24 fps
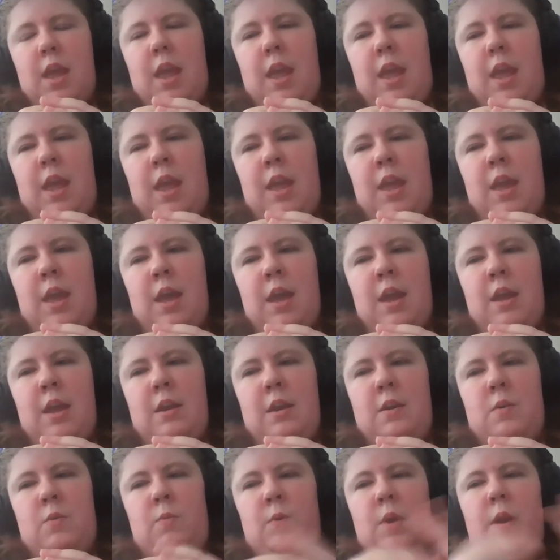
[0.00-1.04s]

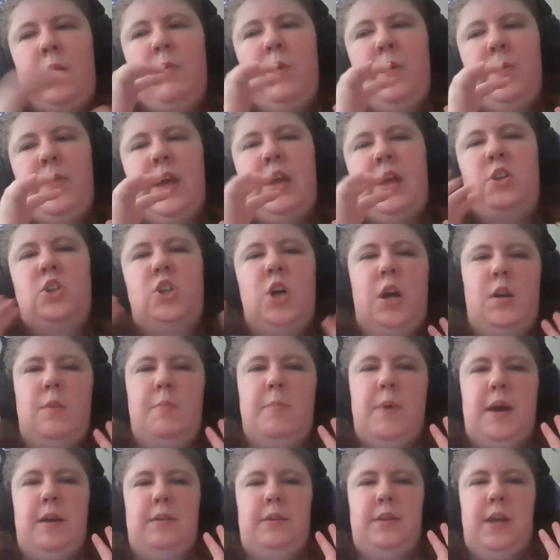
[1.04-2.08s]
and we would then talk
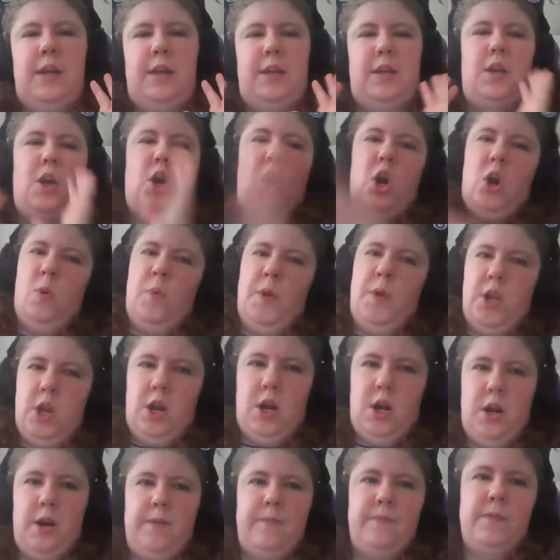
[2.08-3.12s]
about like
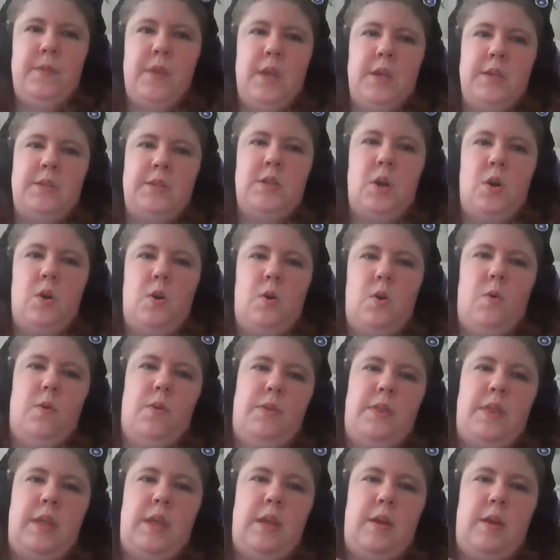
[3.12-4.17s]
OER. So
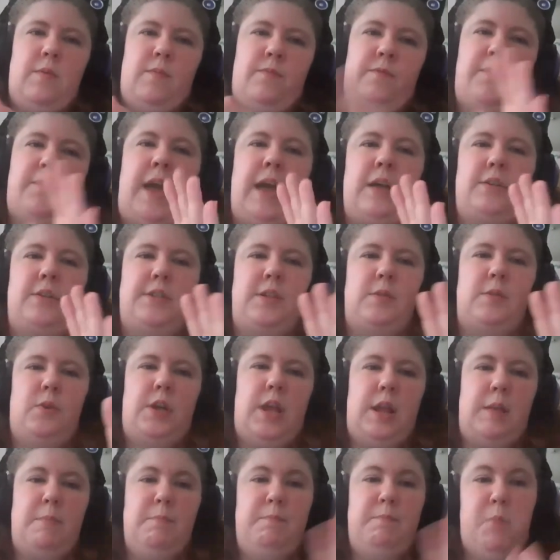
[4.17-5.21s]
the faculty were
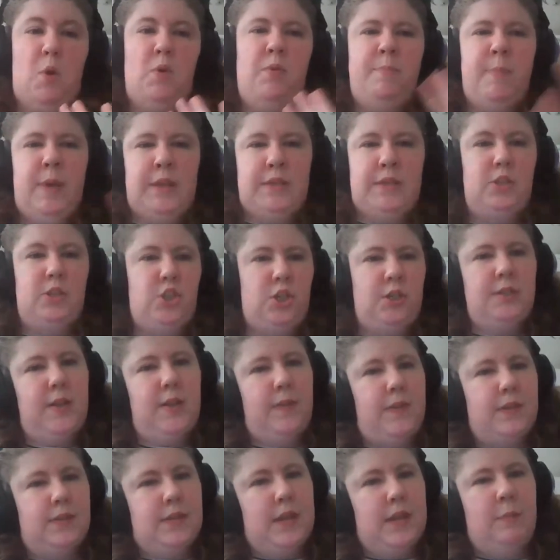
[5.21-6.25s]
getting both messages at
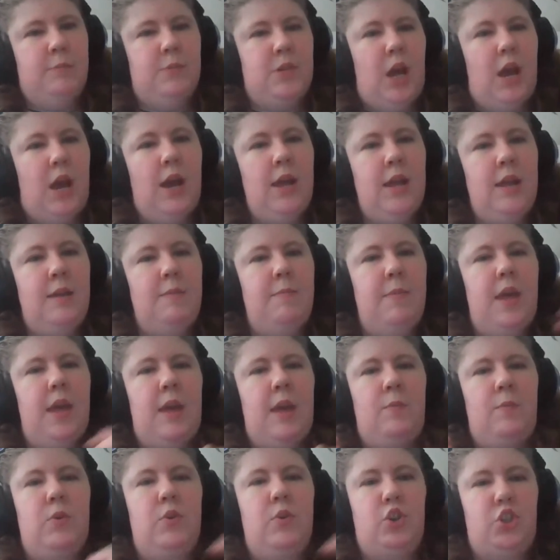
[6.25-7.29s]
the same time,
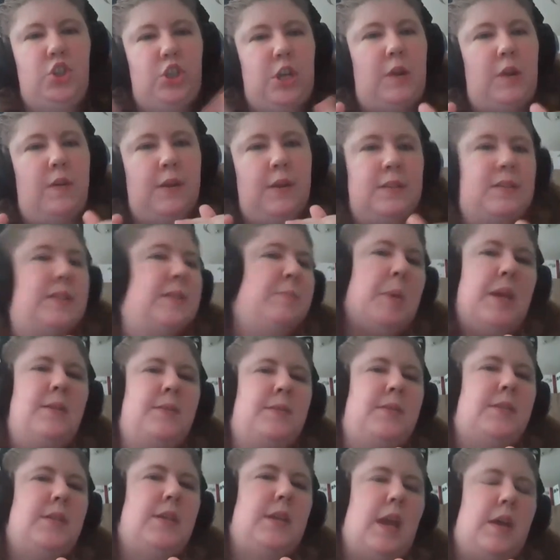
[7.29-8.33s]
and we were sharing
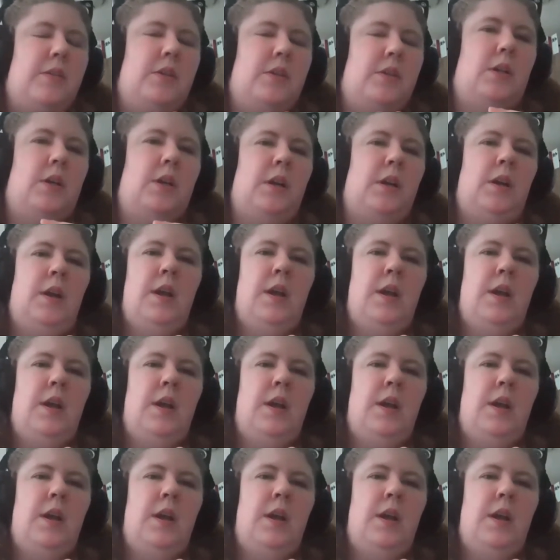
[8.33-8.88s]
space together.